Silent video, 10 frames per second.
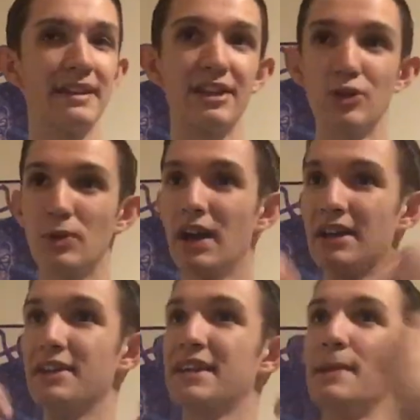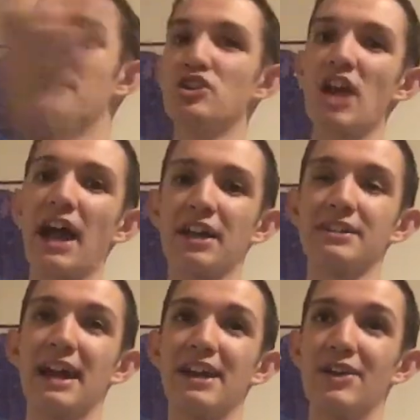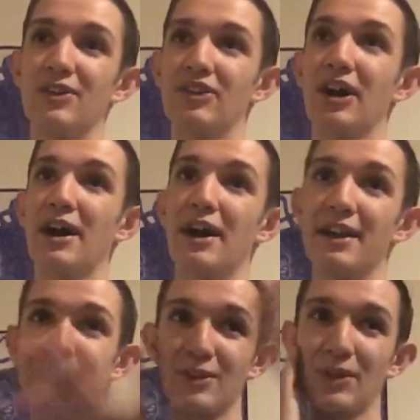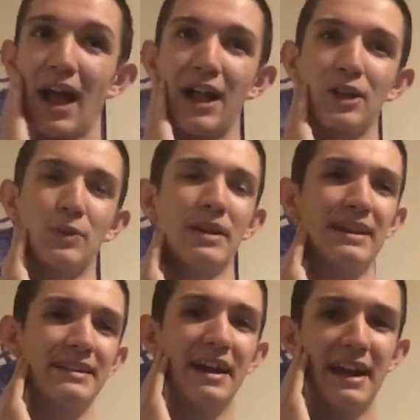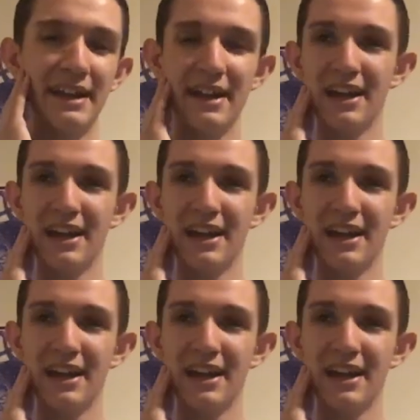that you keep your jack-o'-lanterns on until Halloween night.